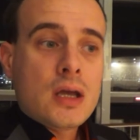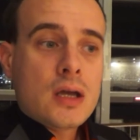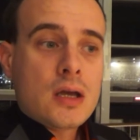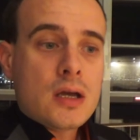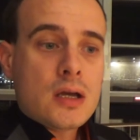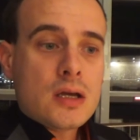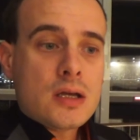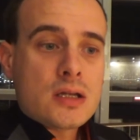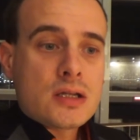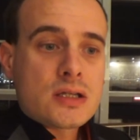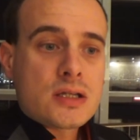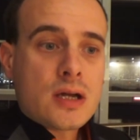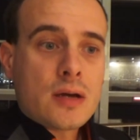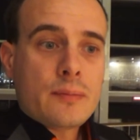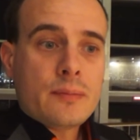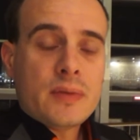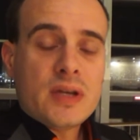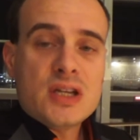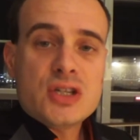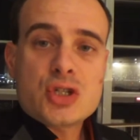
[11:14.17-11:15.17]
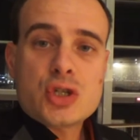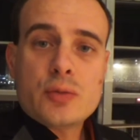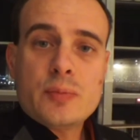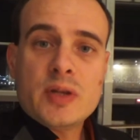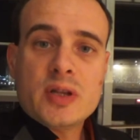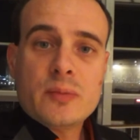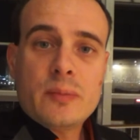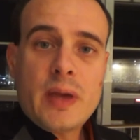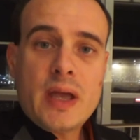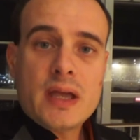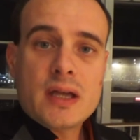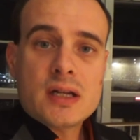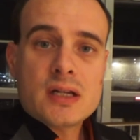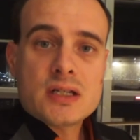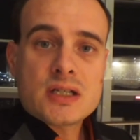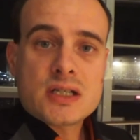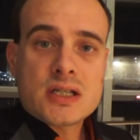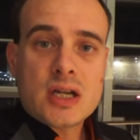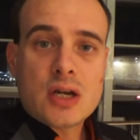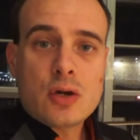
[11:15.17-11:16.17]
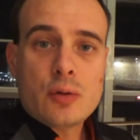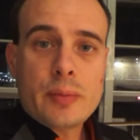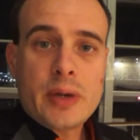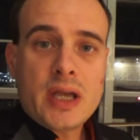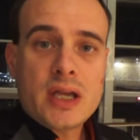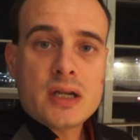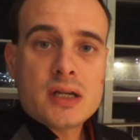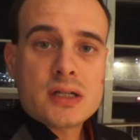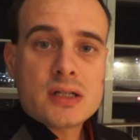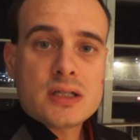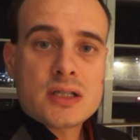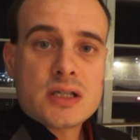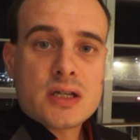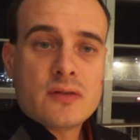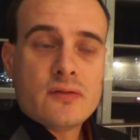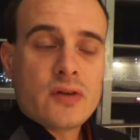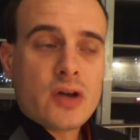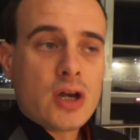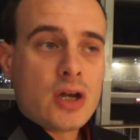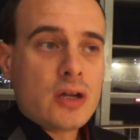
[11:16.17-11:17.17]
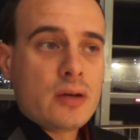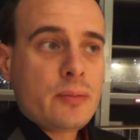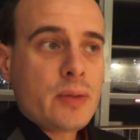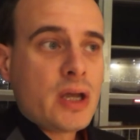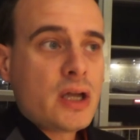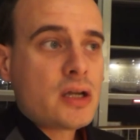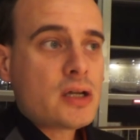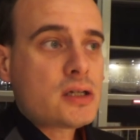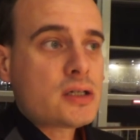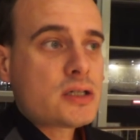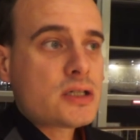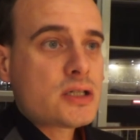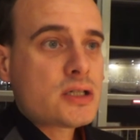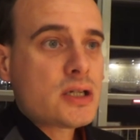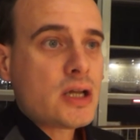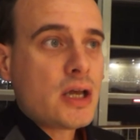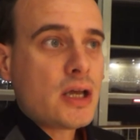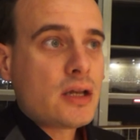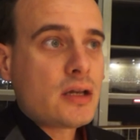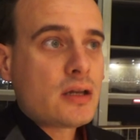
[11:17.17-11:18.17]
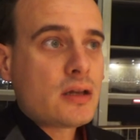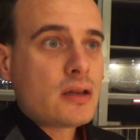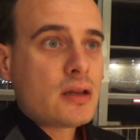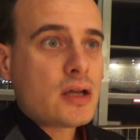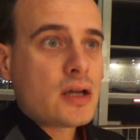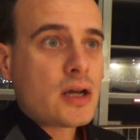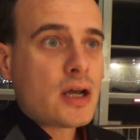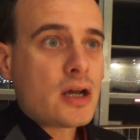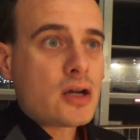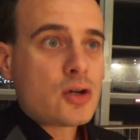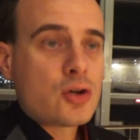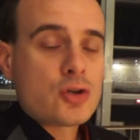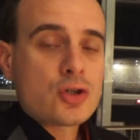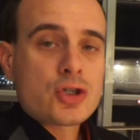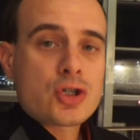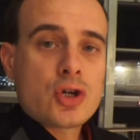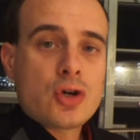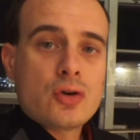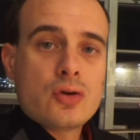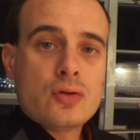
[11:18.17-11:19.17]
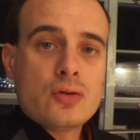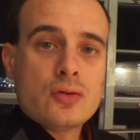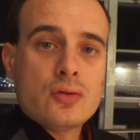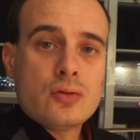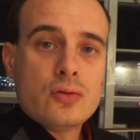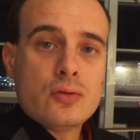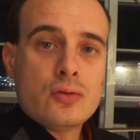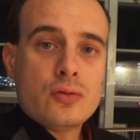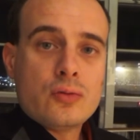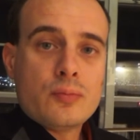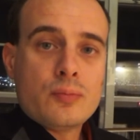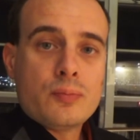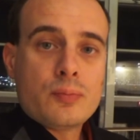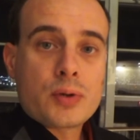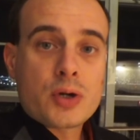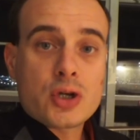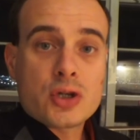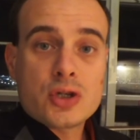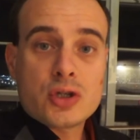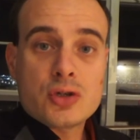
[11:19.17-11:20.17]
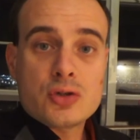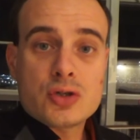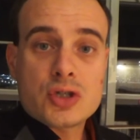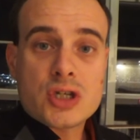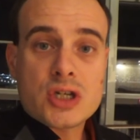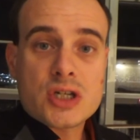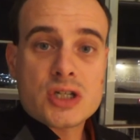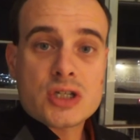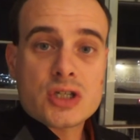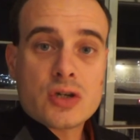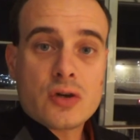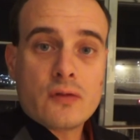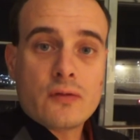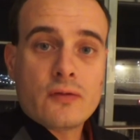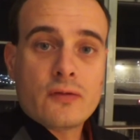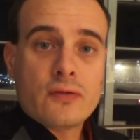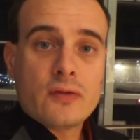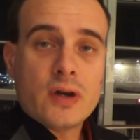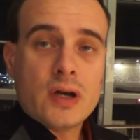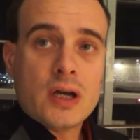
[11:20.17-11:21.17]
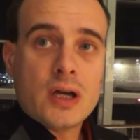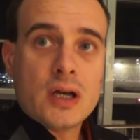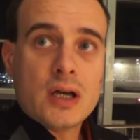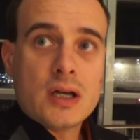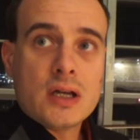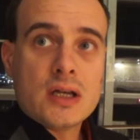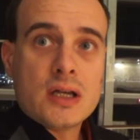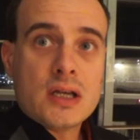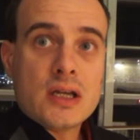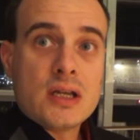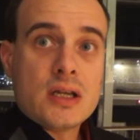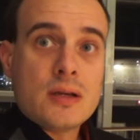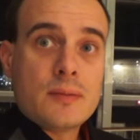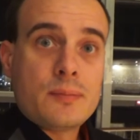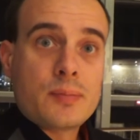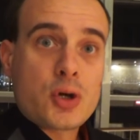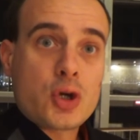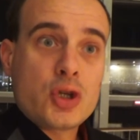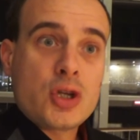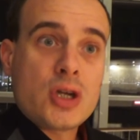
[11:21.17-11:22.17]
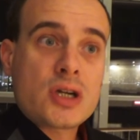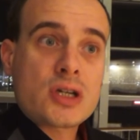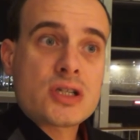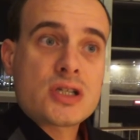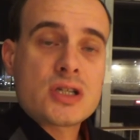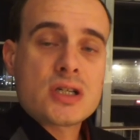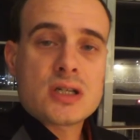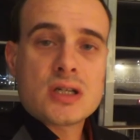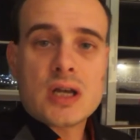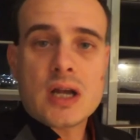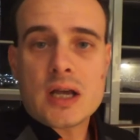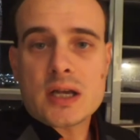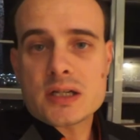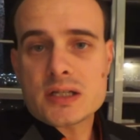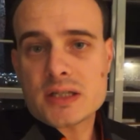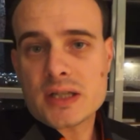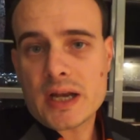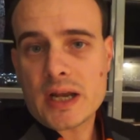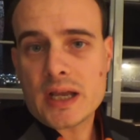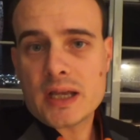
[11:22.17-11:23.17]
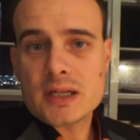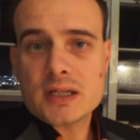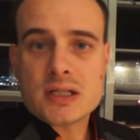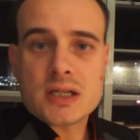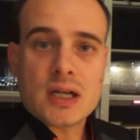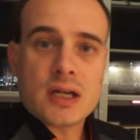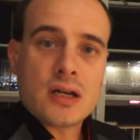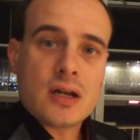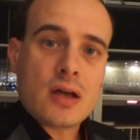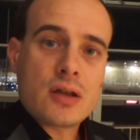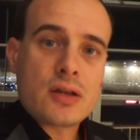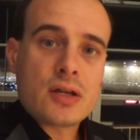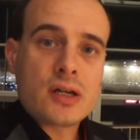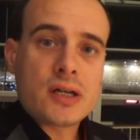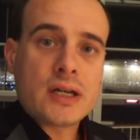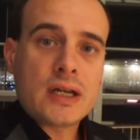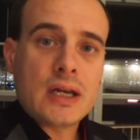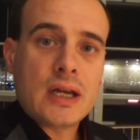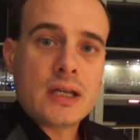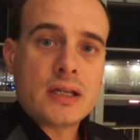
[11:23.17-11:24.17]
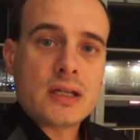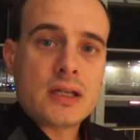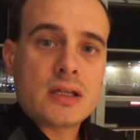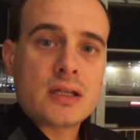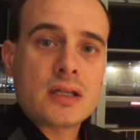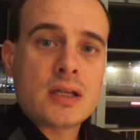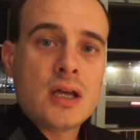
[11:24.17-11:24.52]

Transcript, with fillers: Eh, some instrument makers, cello makers and violin makers and there are also producers of uh, products like strings and other related